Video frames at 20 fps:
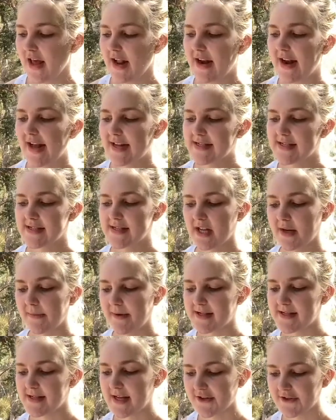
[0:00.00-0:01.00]
Next is going to
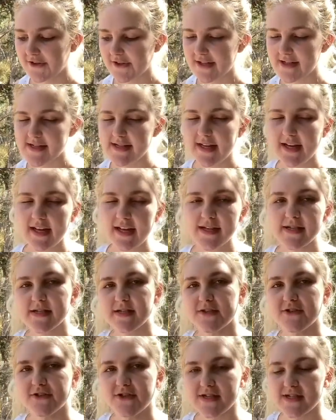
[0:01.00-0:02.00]
be Century City.
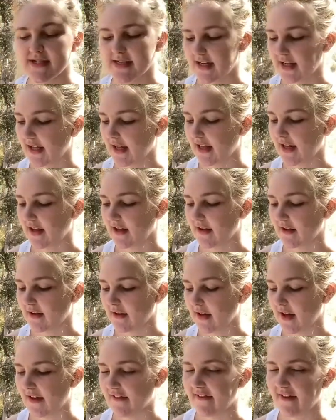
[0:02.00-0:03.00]
Century City,
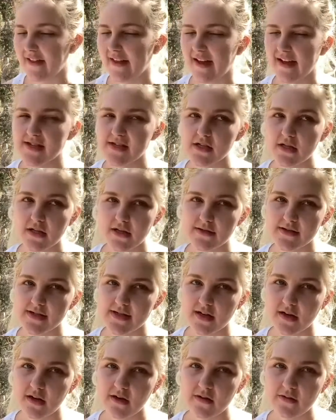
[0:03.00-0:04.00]
I feel like is close
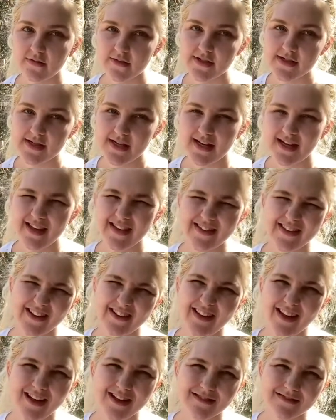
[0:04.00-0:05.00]
to Culver City. They're
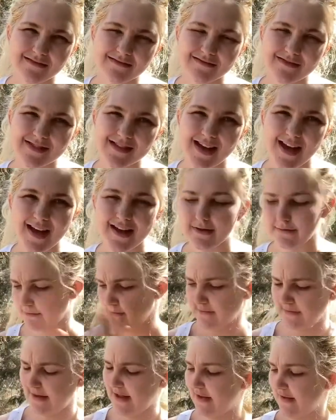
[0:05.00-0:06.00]
like tie
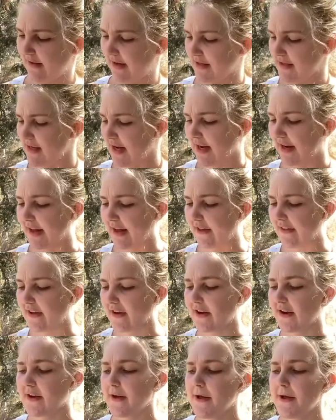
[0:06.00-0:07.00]

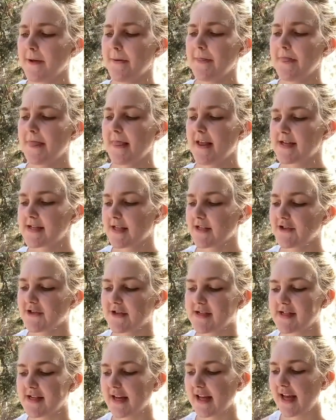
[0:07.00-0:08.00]
together. Century
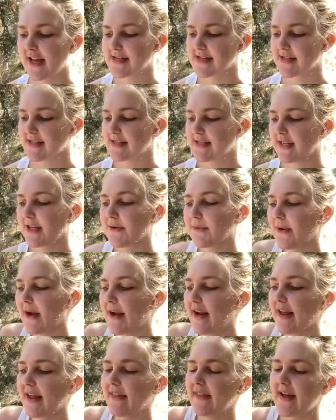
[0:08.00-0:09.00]
City has a D
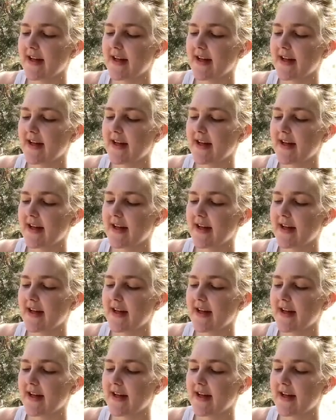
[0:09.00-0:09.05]
rating.